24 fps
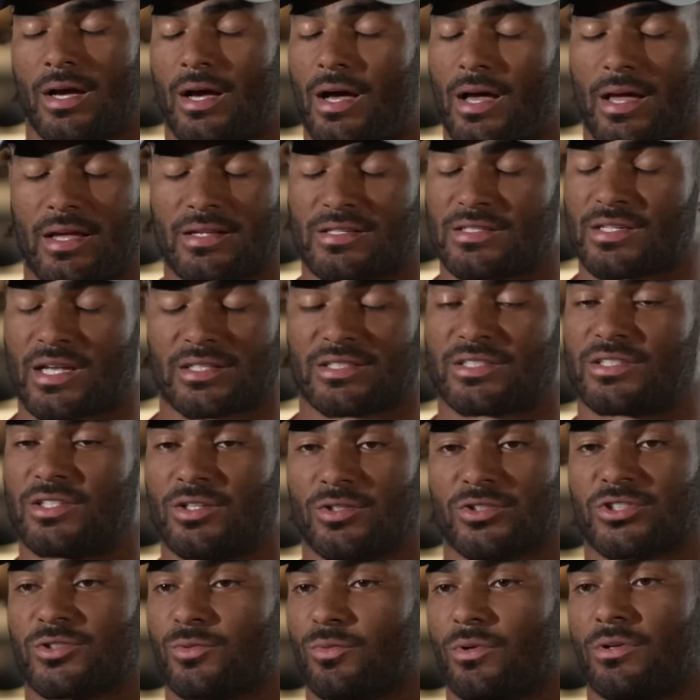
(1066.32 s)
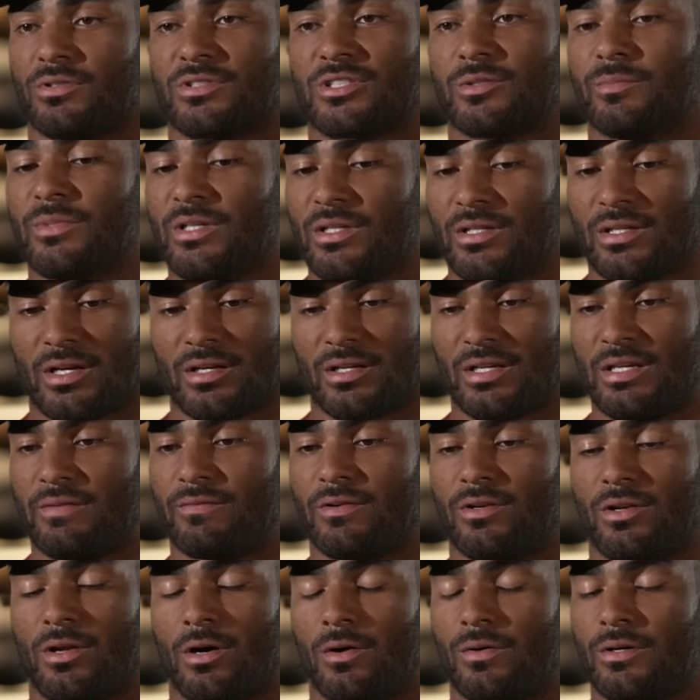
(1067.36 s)
it's like still surreal to me yeah. to
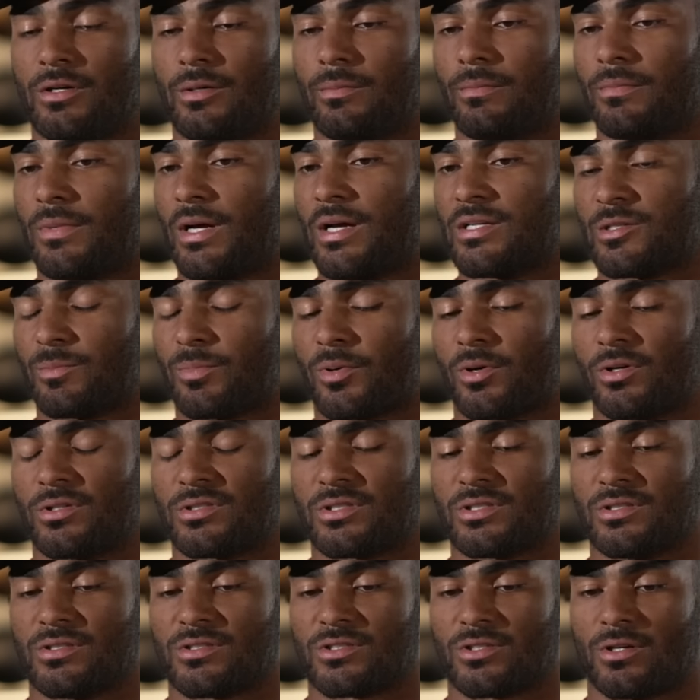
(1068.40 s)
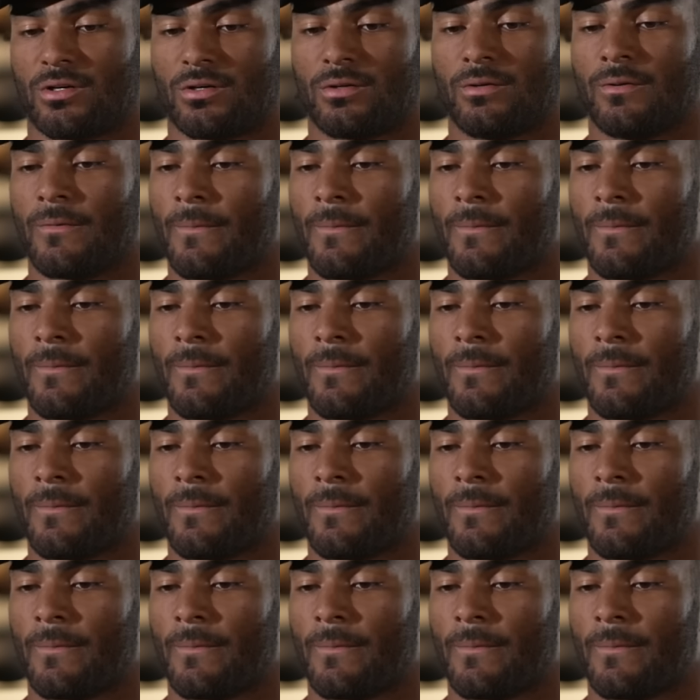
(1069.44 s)
even know him as a person. So